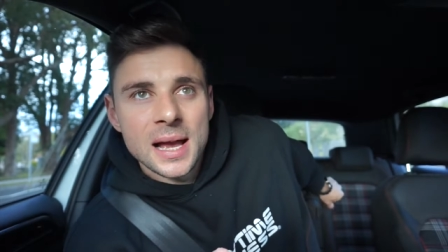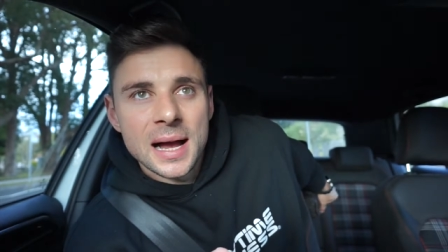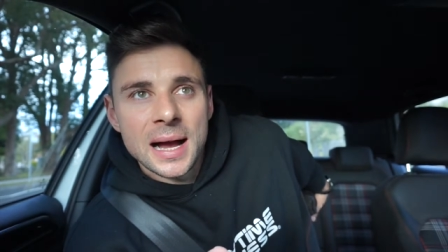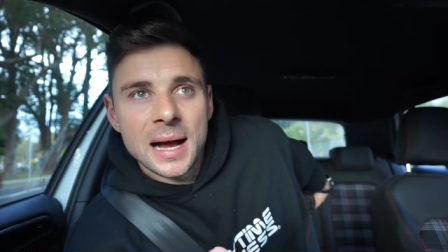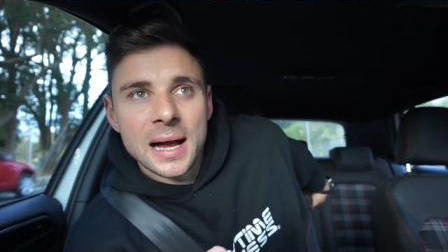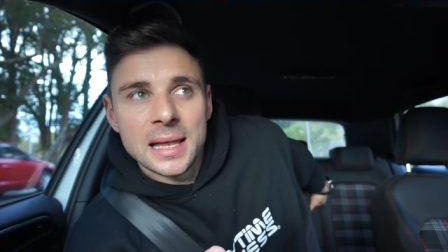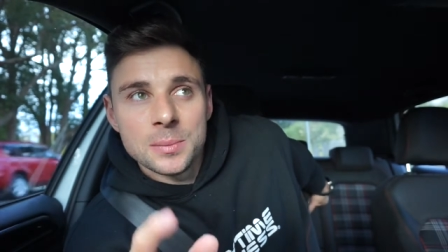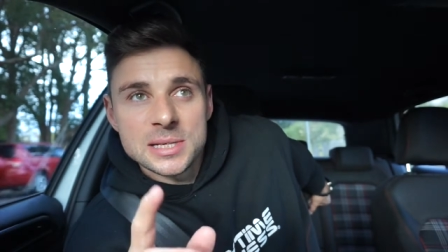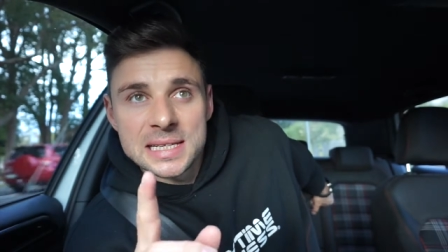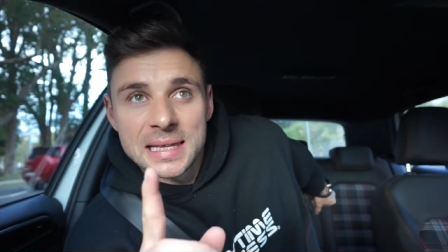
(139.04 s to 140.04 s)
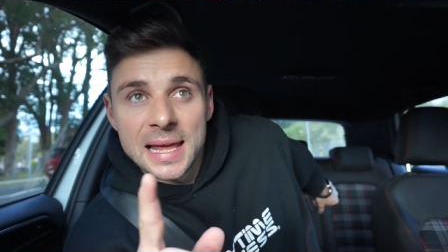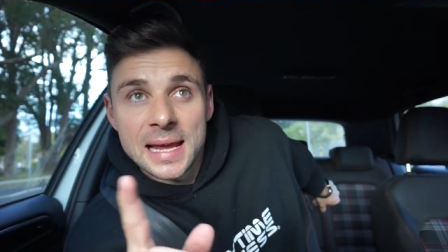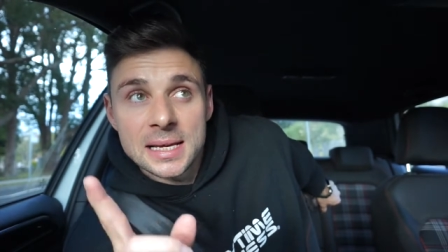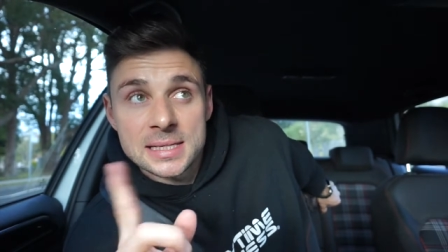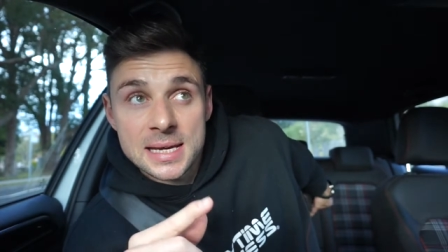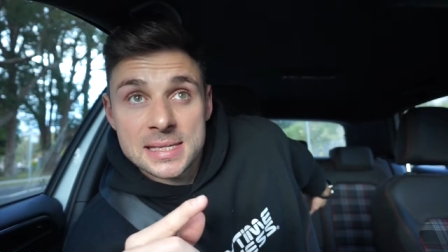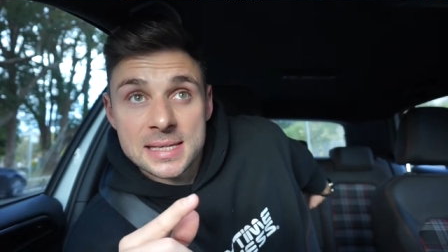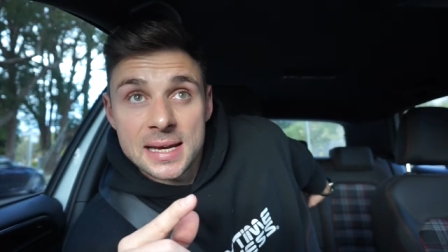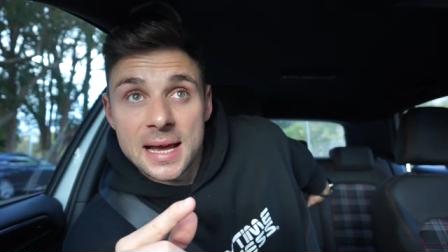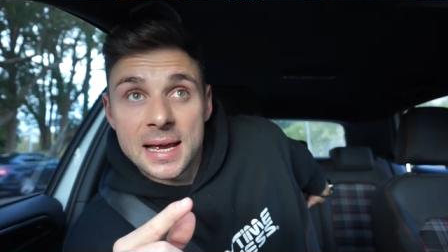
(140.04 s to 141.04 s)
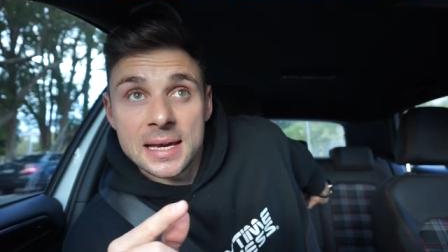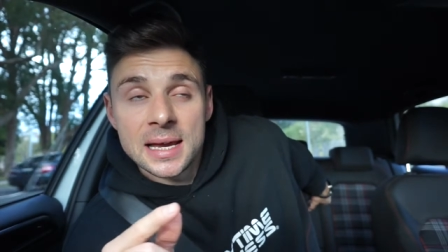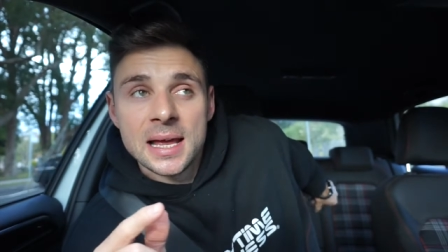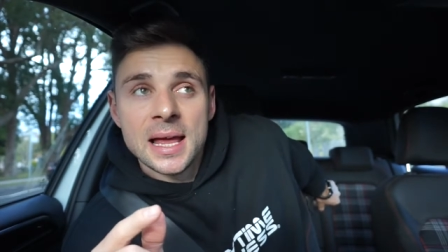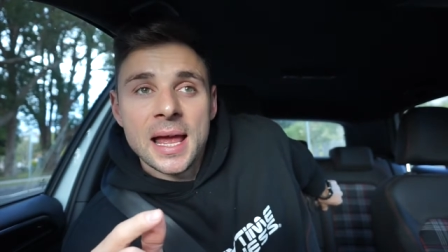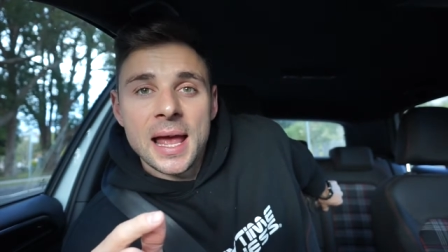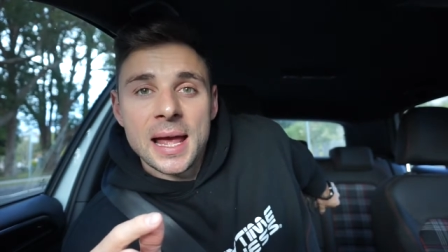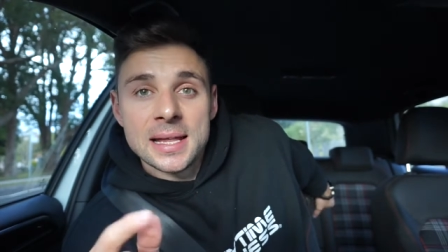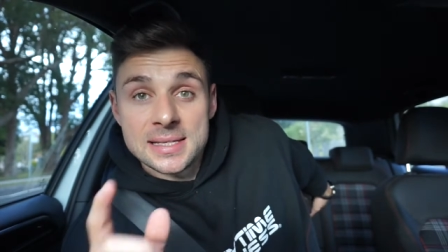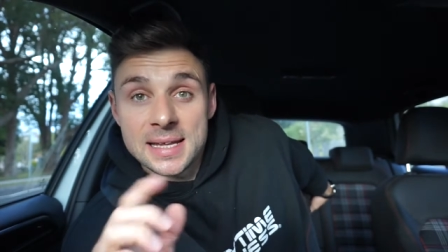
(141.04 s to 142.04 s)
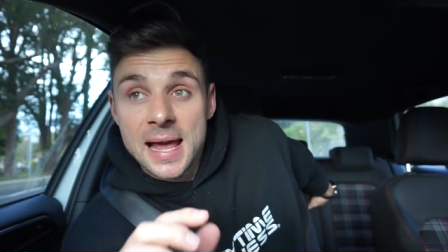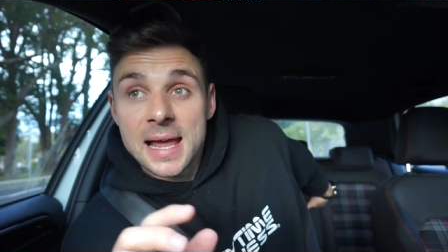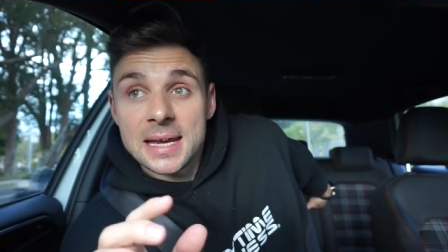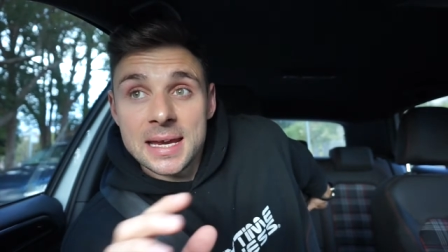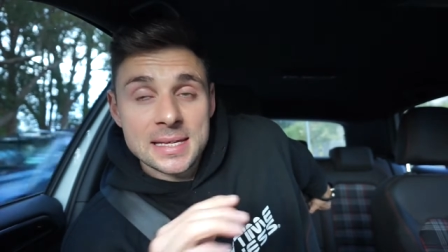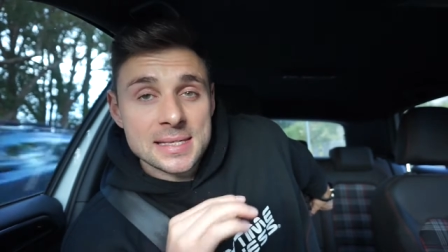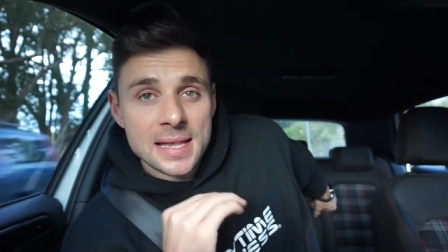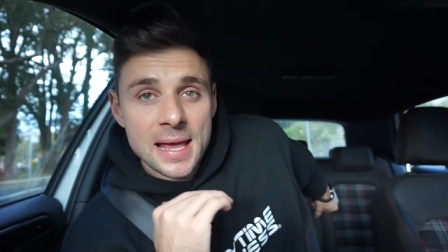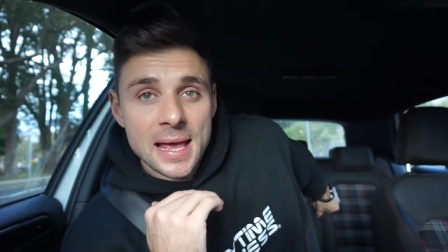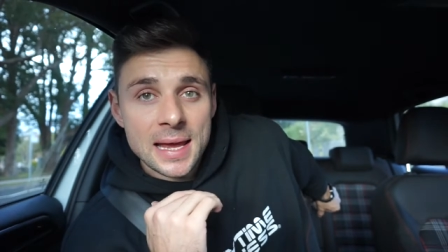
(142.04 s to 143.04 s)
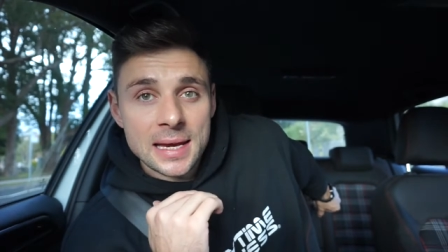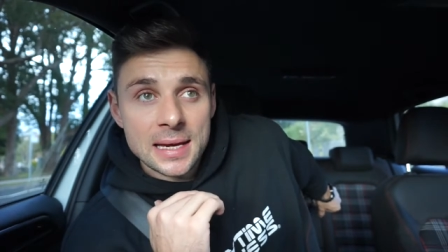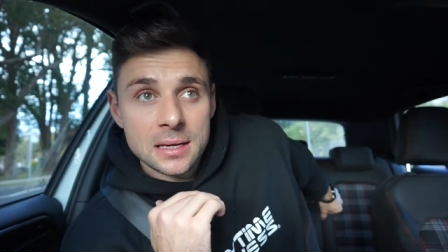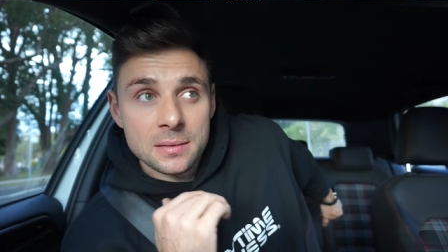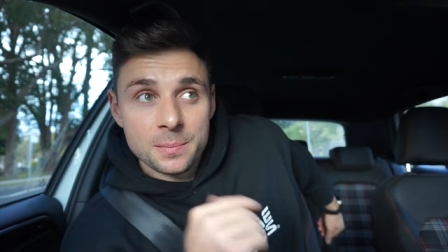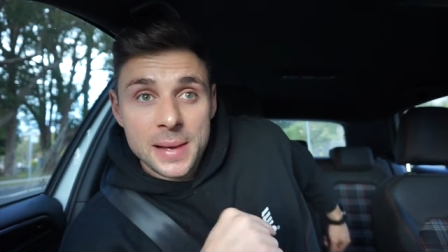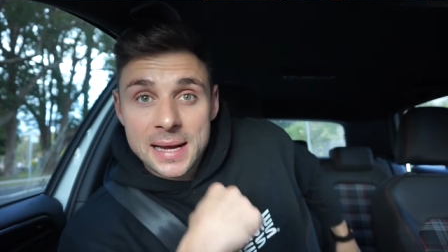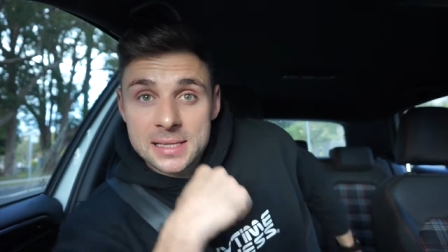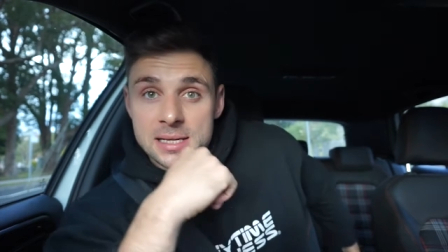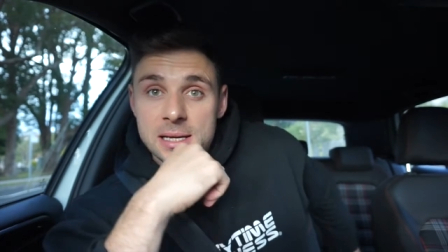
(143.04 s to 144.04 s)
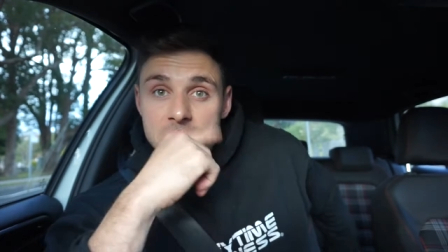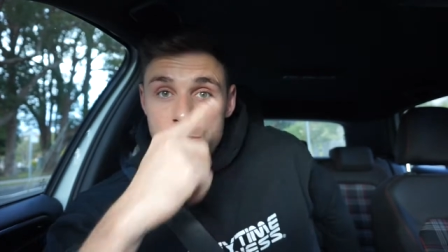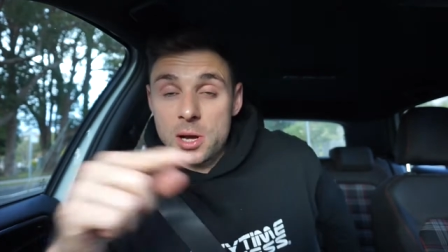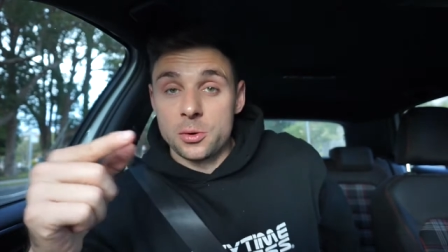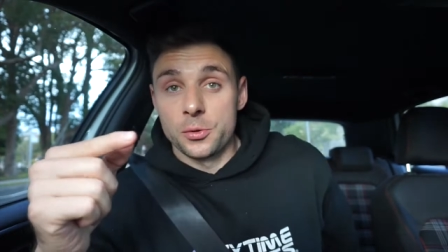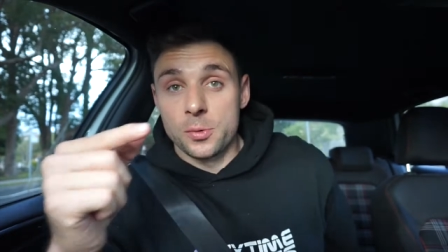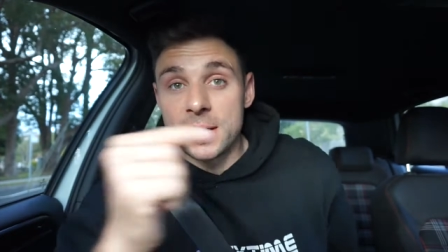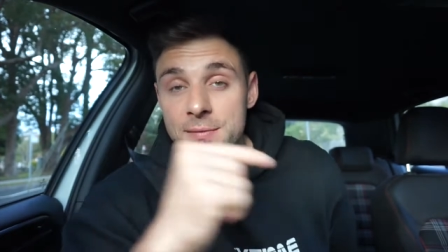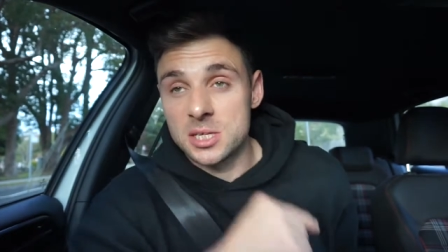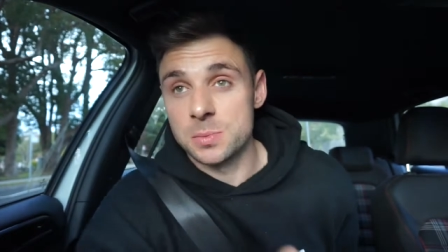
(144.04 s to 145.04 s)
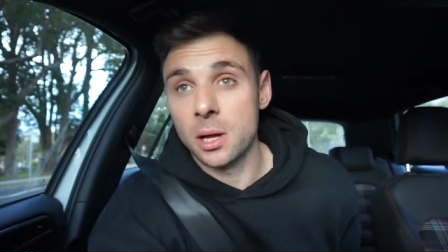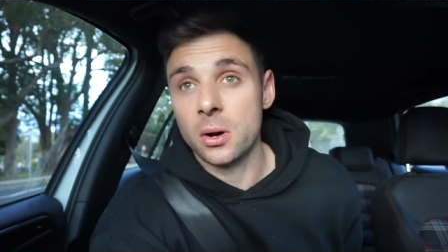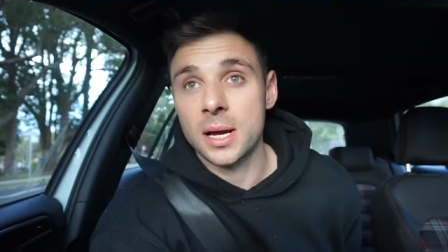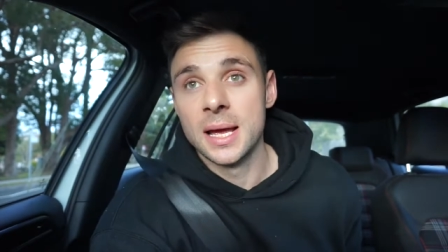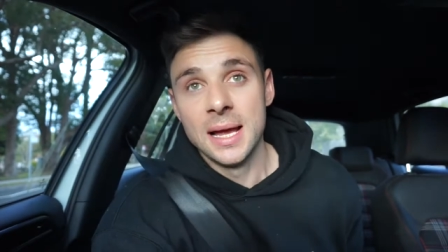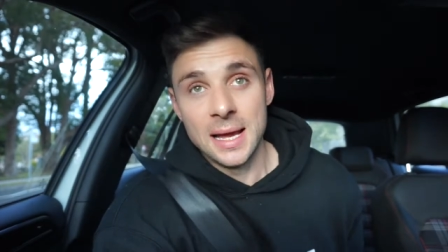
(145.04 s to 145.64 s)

uh, and then we did legs yesterday and today is a back to cycle three of this block